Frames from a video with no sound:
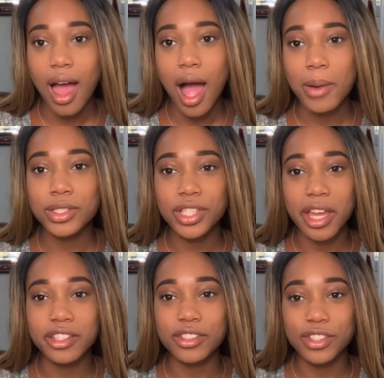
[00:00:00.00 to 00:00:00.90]
I was
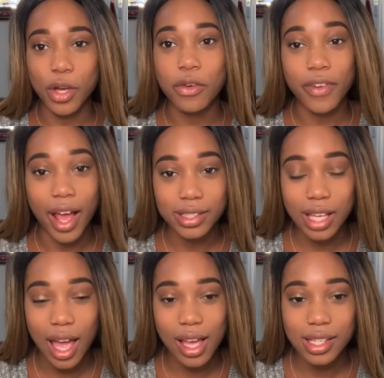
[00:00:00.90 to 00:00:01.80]
changing so fast,
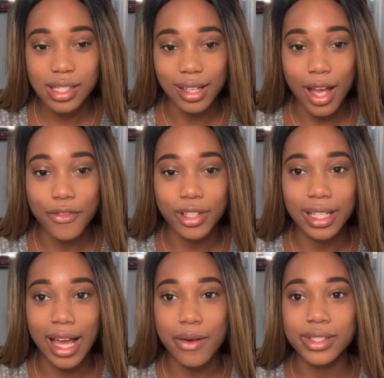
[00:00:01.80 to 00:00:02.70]
guys. Like, I felt
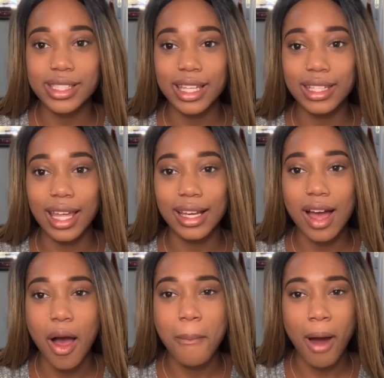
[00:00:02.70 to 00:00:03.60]
like I was in, like,
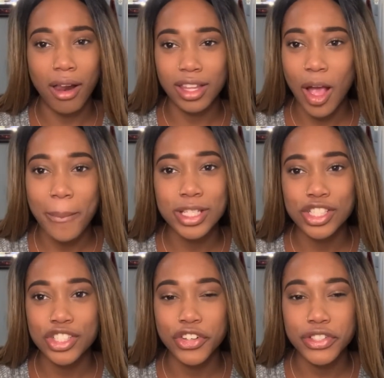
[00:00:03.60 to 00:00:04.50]
a modeling
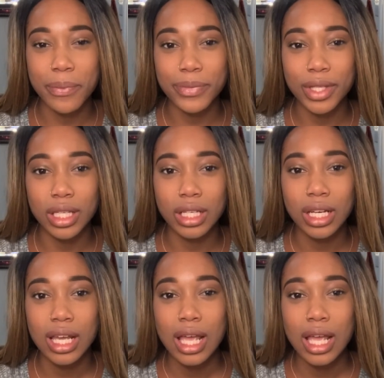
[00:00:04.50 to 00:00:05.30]
competition or something.